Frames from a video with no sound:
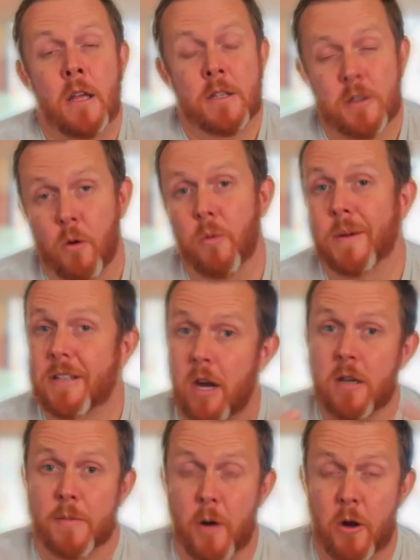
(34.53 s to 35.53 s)
So when we
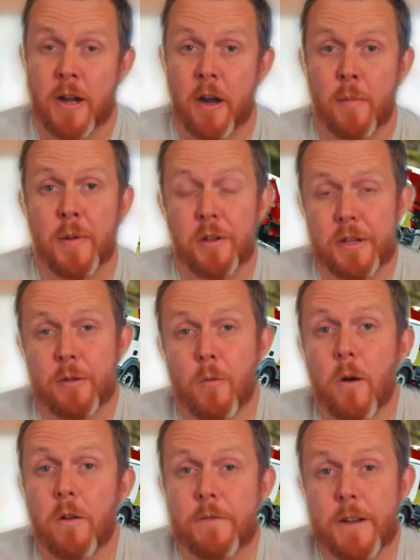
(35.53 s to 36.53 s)
talked about in our building
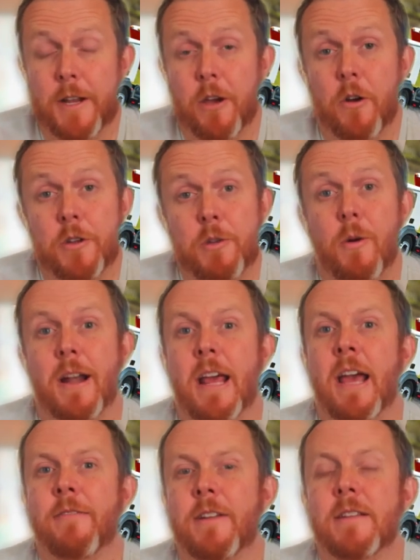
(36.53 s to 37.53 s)
rural video, you want to
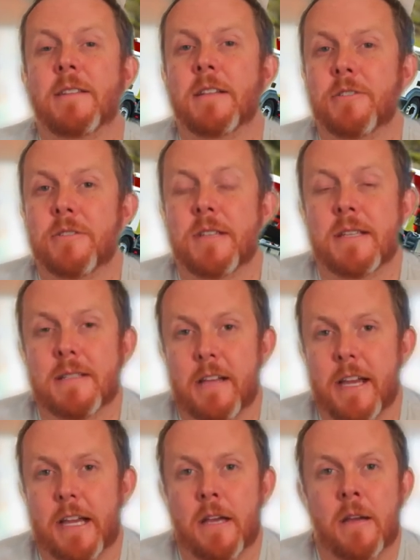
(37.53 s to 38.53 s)
have contingencies
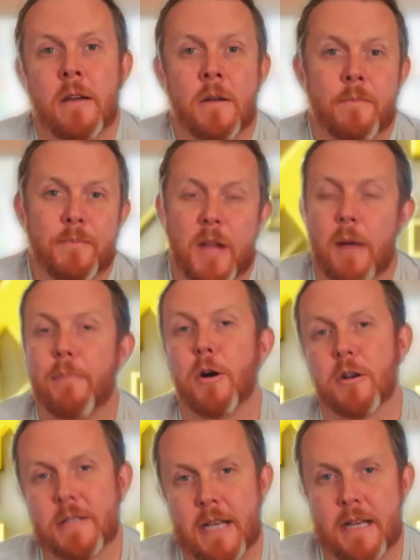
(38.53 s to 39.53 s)
like a
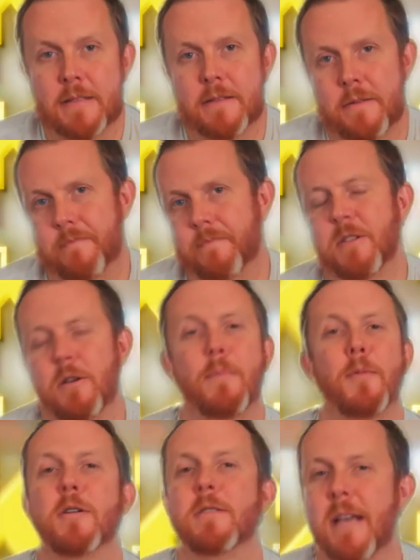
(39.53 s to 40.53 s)
perk test. So a
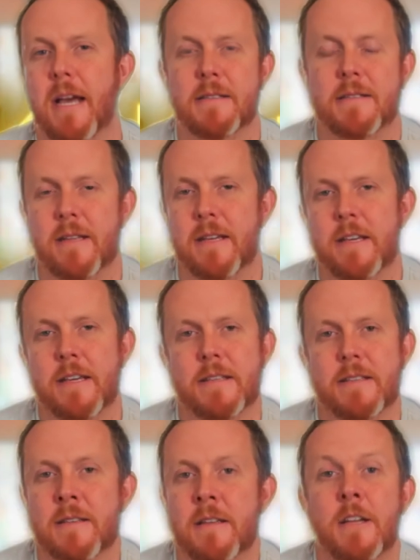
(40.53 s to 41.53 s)
perk test
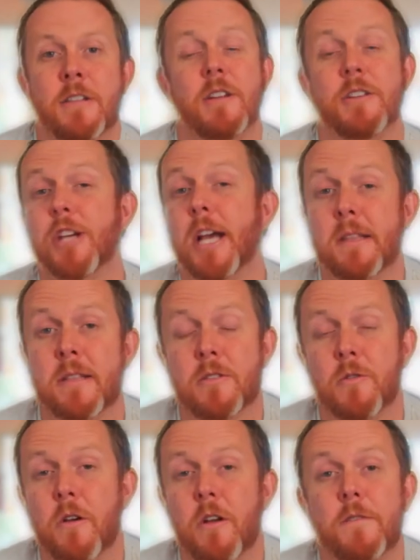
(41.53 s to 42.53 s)
is to check the
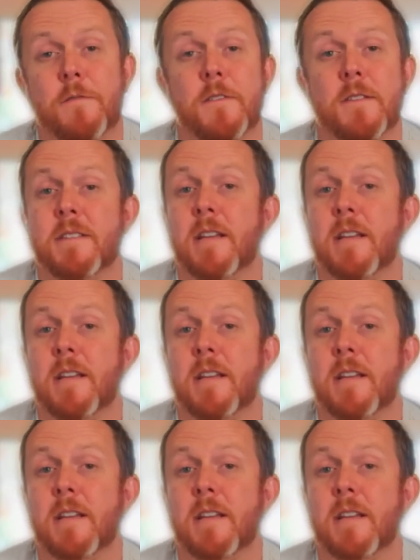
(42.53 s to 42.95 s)
soil for the